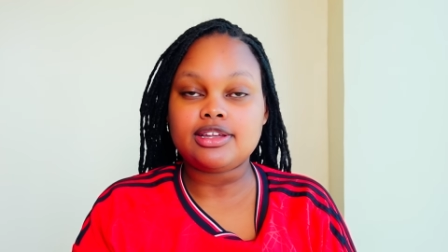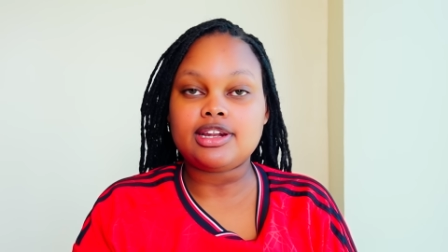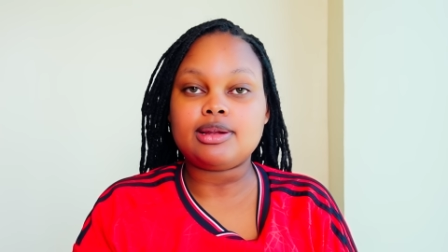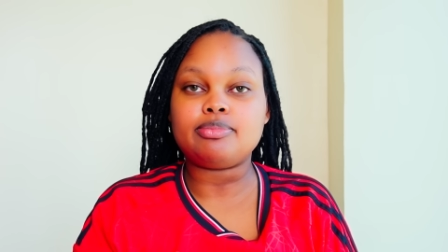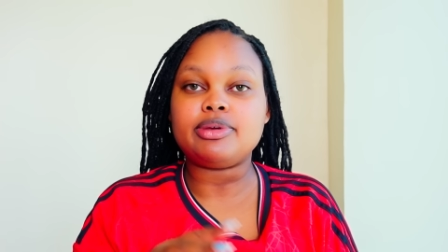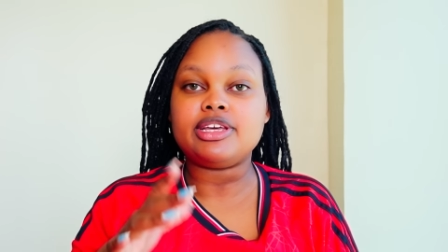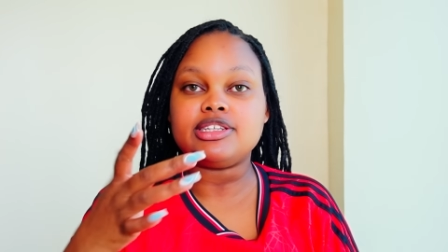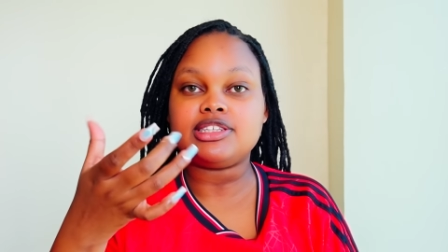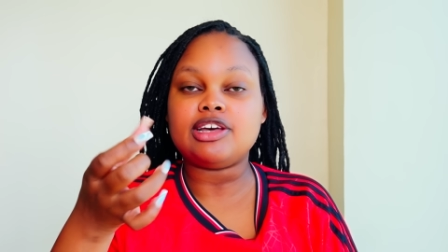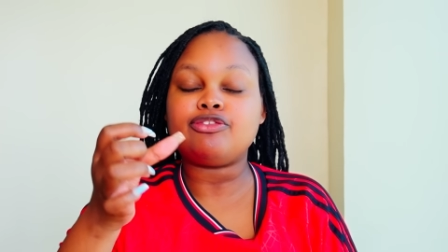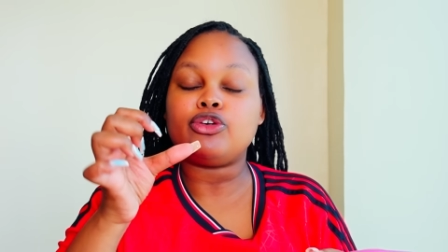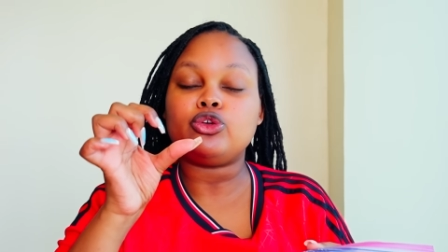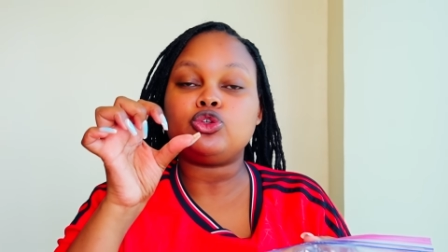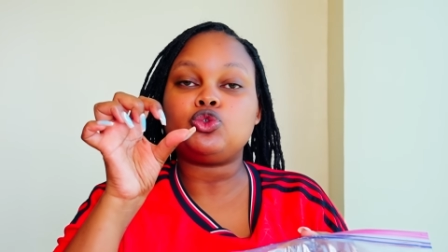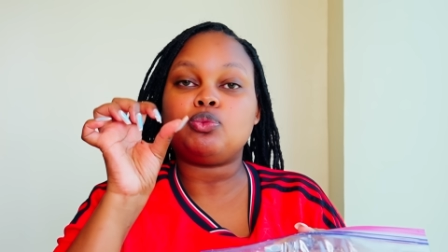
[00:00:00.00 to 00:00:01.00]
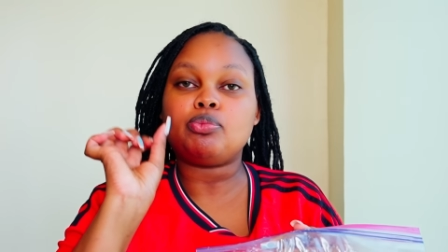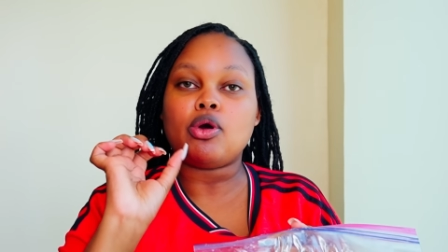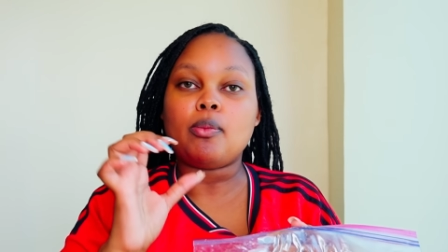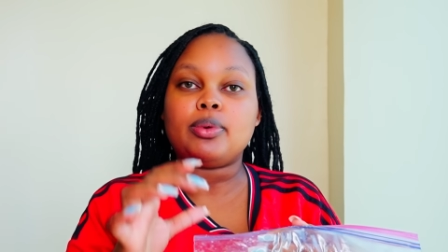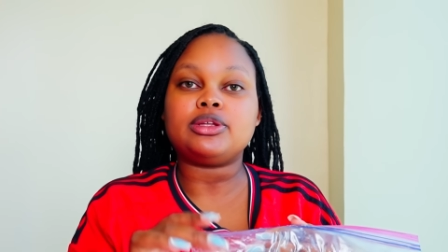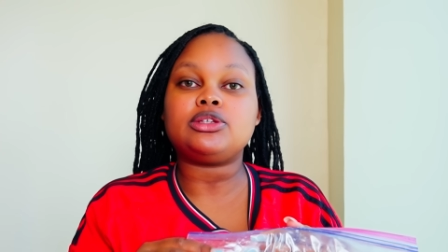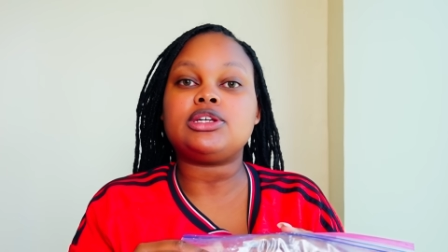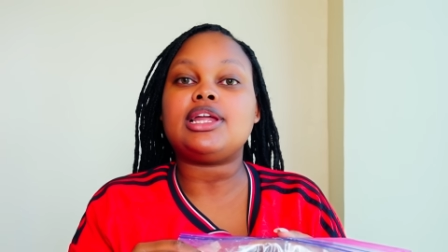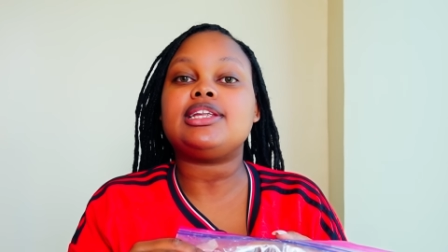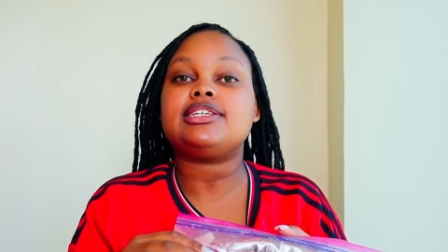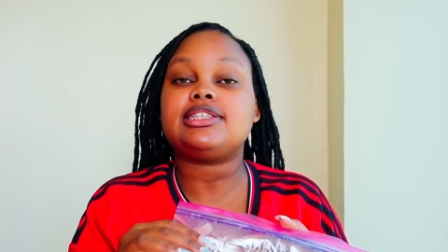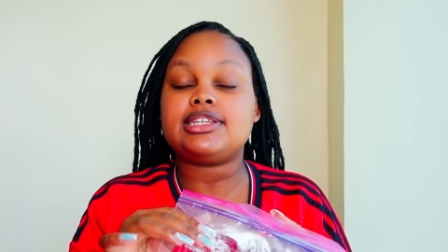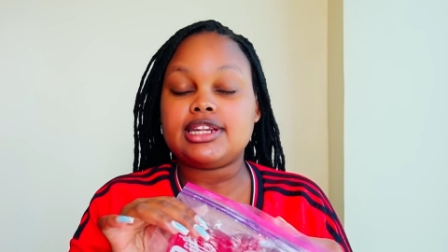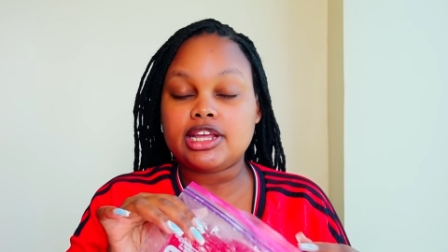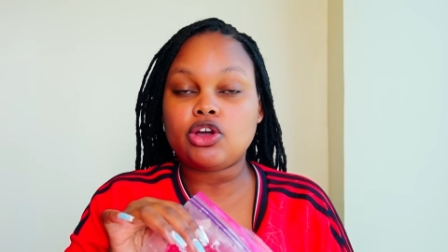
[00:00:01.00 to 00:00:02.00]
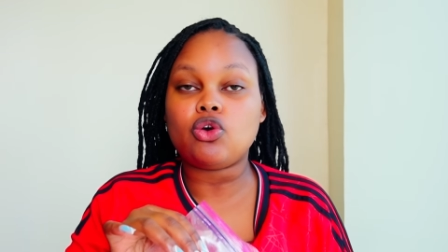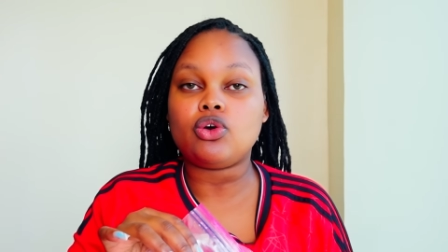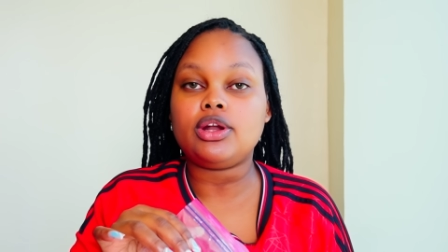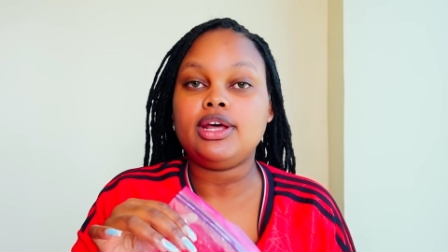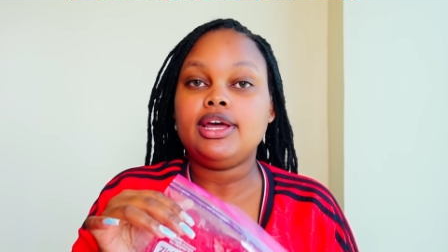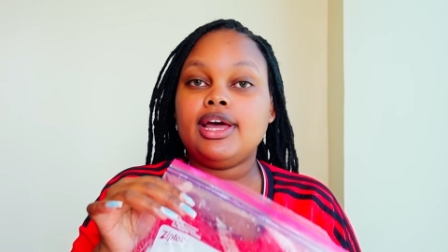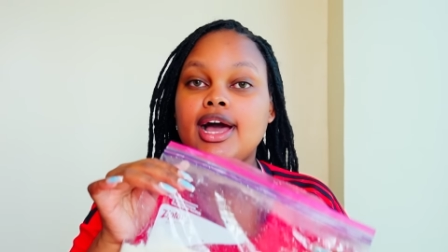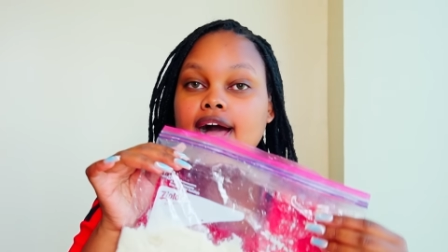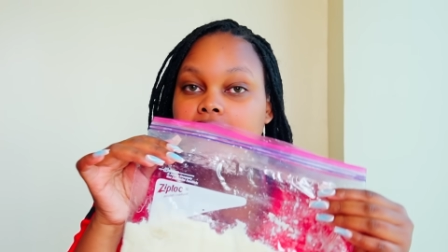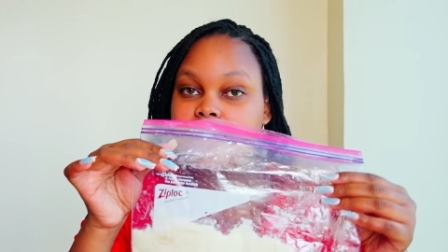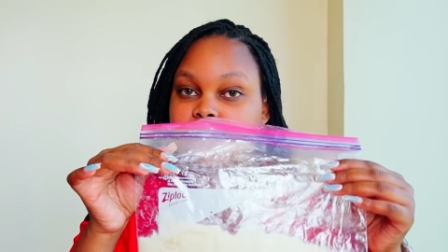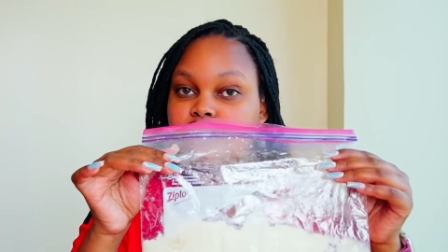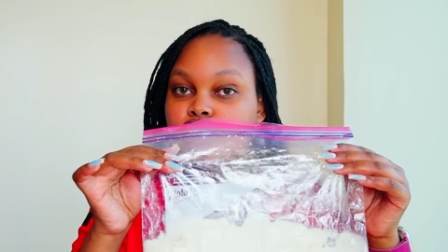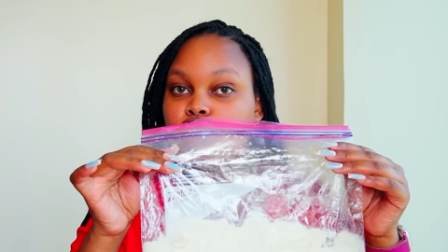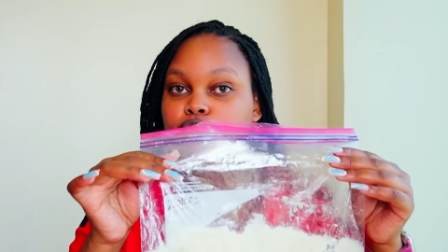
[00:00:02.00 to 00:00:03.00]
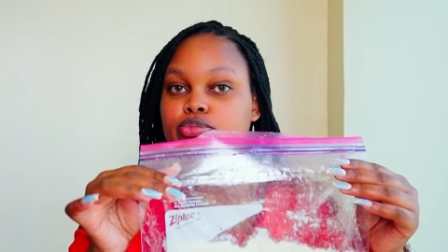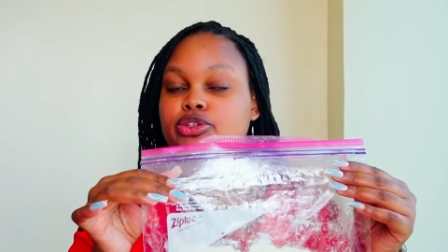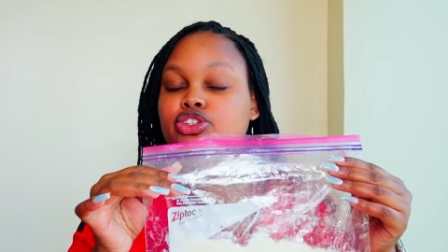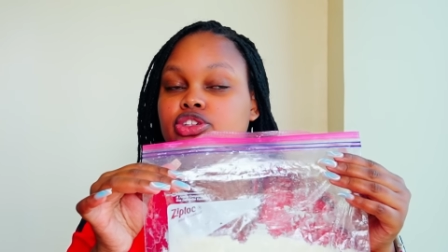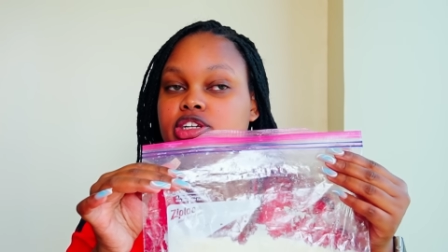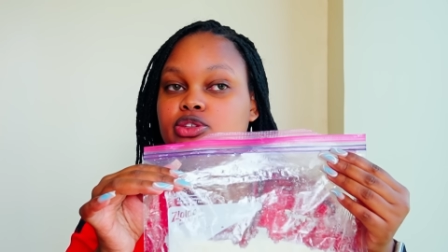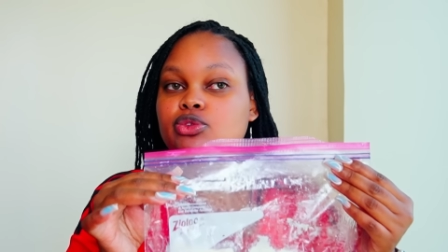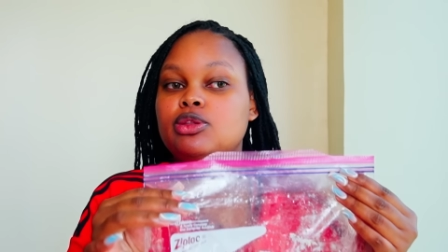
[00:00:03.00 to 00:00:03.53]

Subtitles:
It will be easier for you to pop, especially silicone ice cube trays.